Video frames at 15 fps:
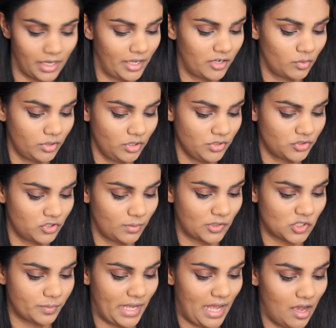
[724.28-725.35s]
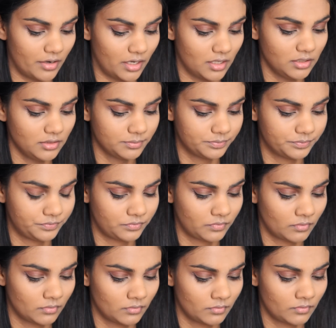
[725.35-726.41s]
don't want to use too much powder
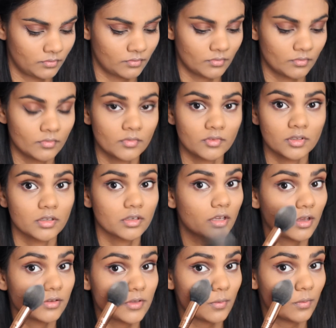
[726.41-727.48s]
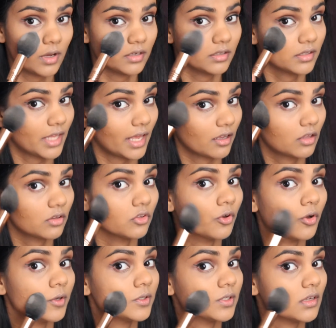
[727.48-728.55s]
because I want that
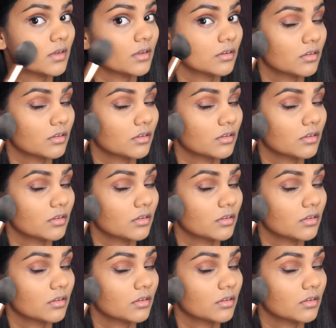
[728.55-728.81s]
glow to